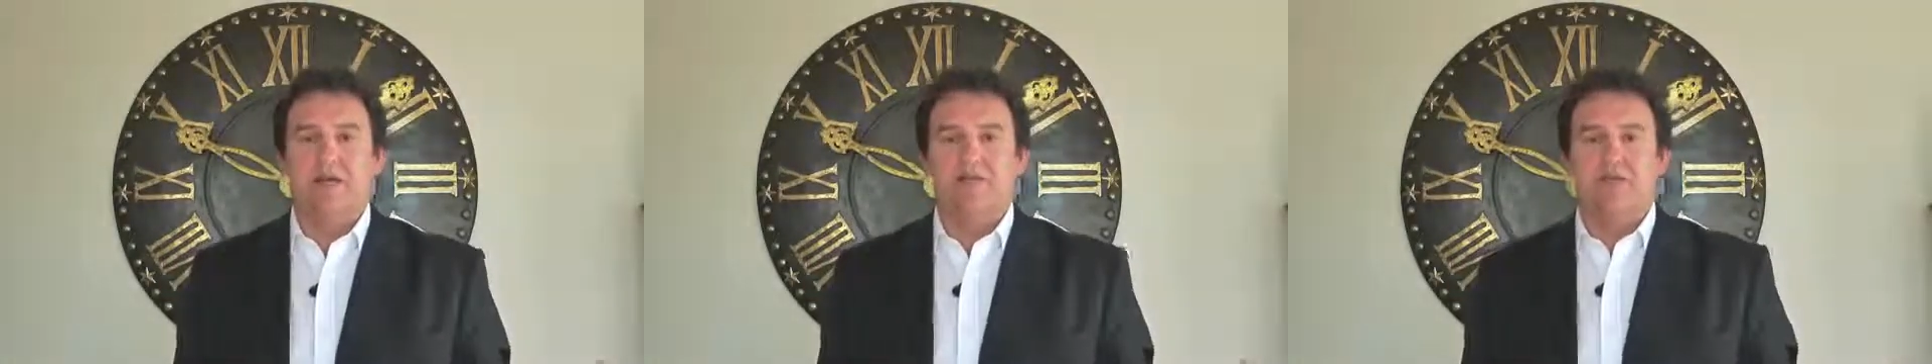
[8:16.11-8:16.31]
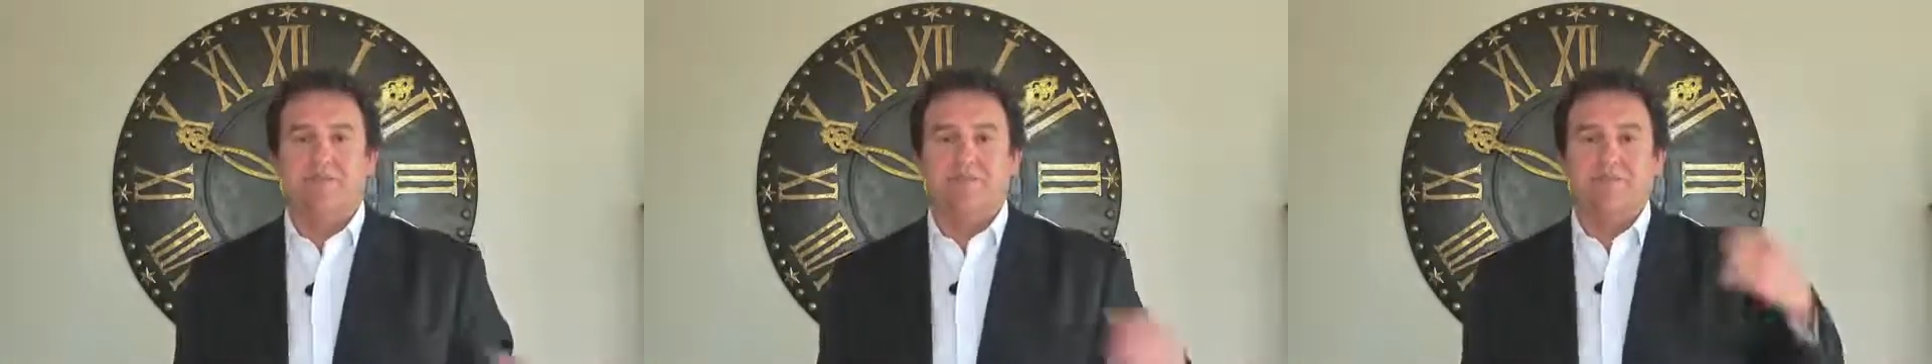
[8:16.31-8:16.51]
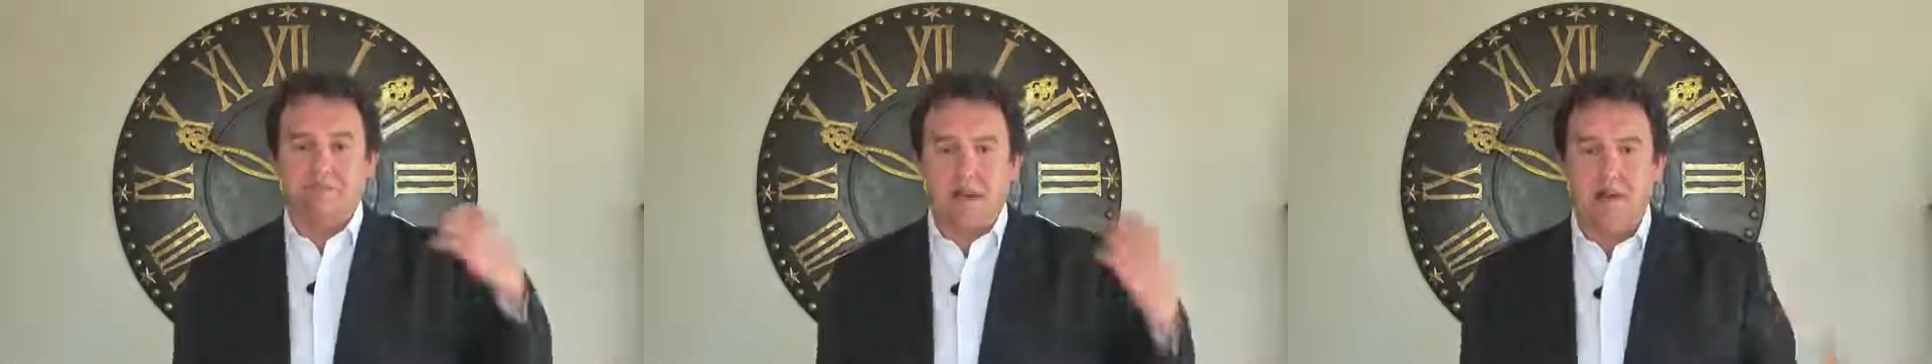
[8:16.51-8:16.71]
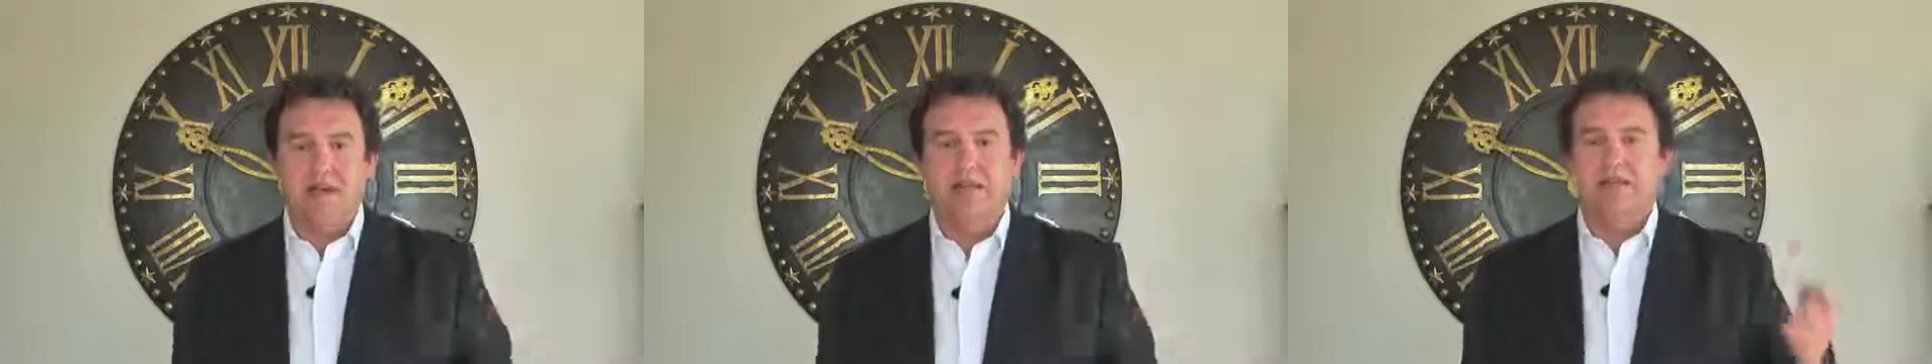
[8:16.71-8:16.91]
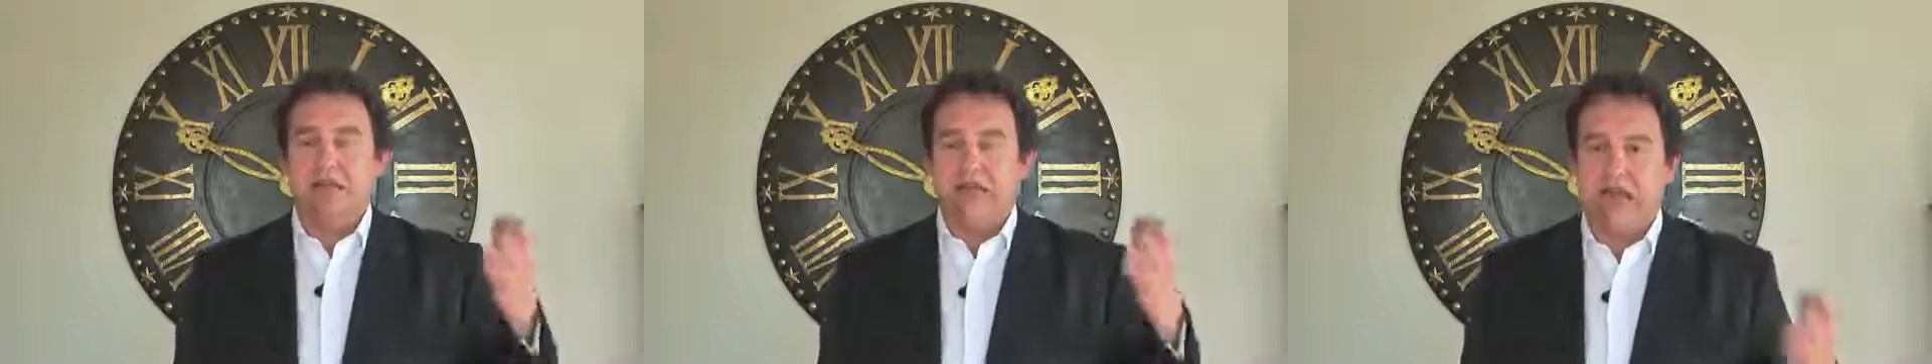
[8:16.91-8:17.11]
So the
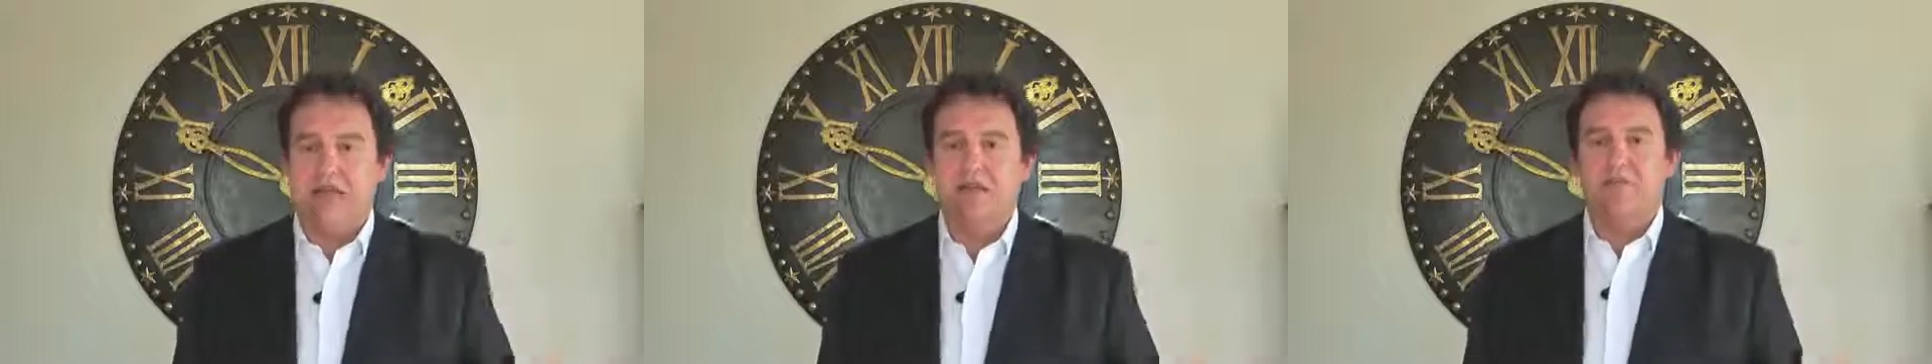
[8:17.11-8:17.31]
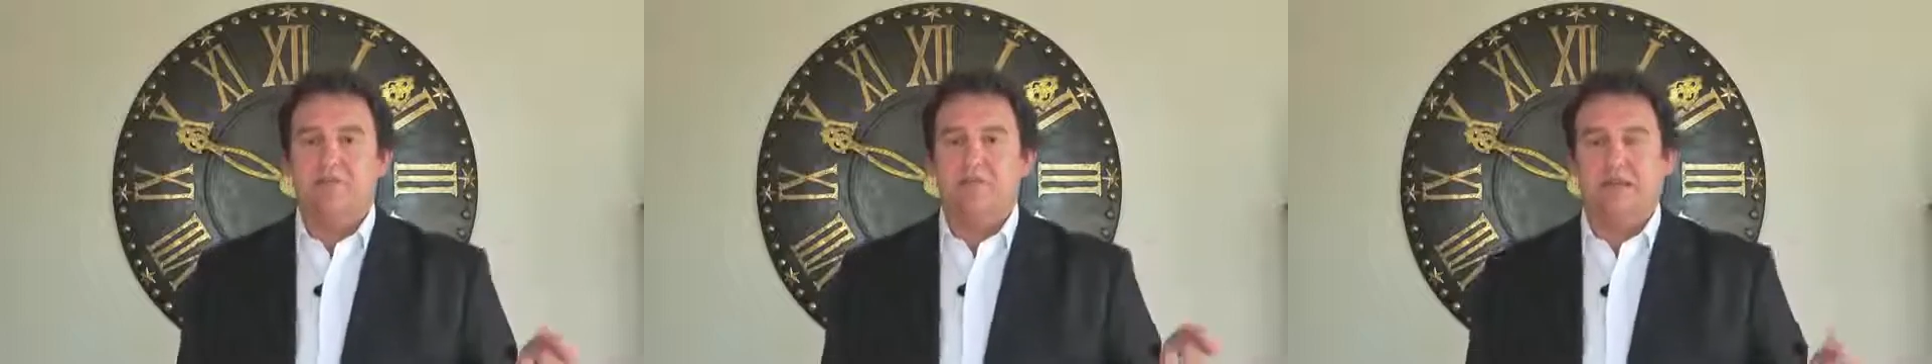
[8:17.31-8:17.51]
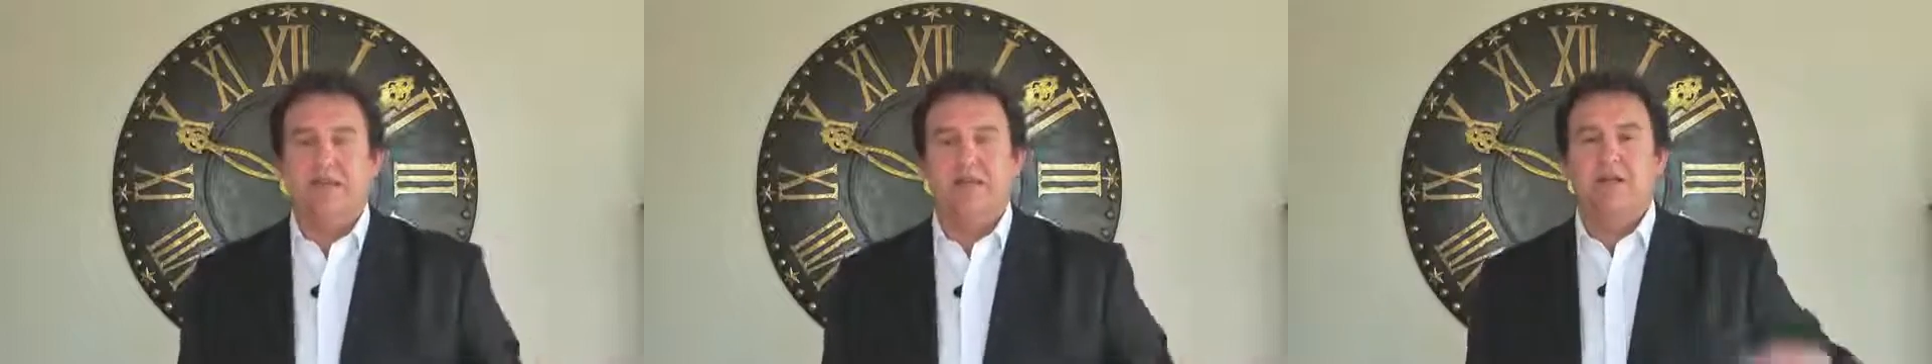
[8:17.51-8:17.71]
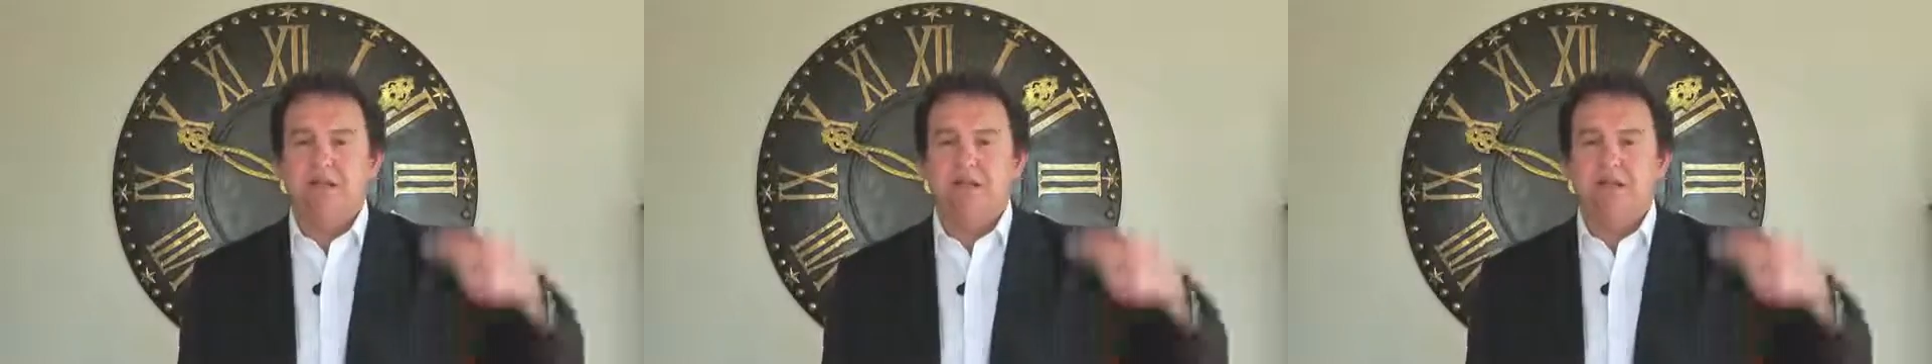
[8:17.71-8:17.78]
focus has been